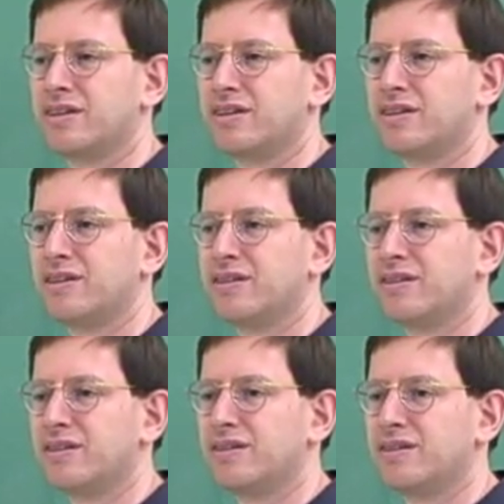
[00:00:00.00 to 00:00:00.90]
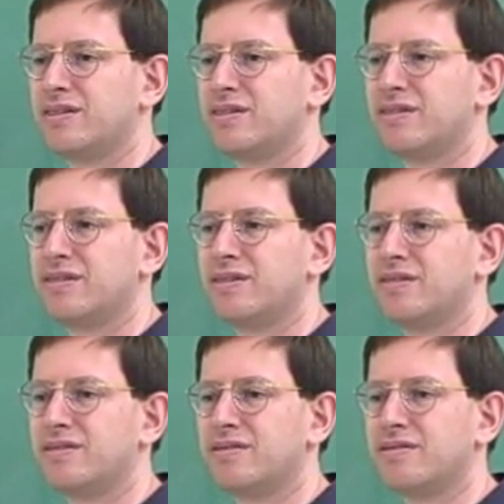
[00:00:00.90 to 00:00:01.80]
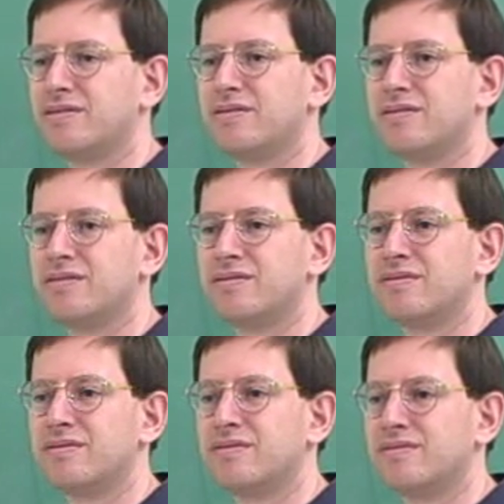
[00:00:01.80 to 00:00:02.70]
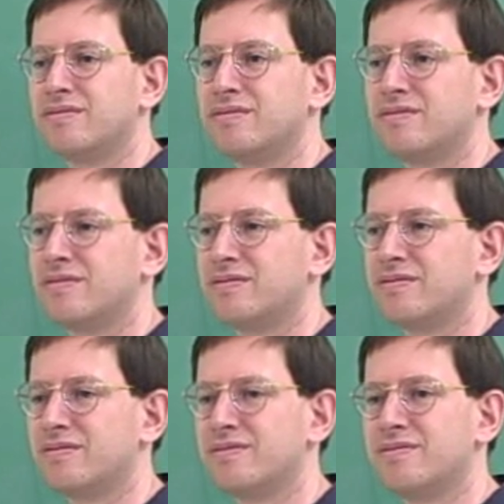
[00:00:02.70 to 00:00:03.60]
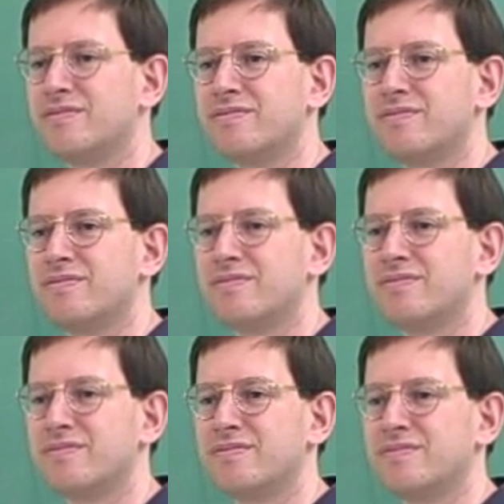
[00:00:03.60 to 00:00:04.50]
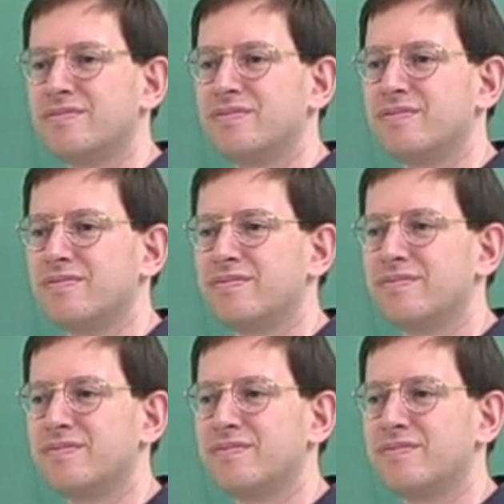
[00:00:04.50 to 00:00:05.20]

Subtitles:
(silence)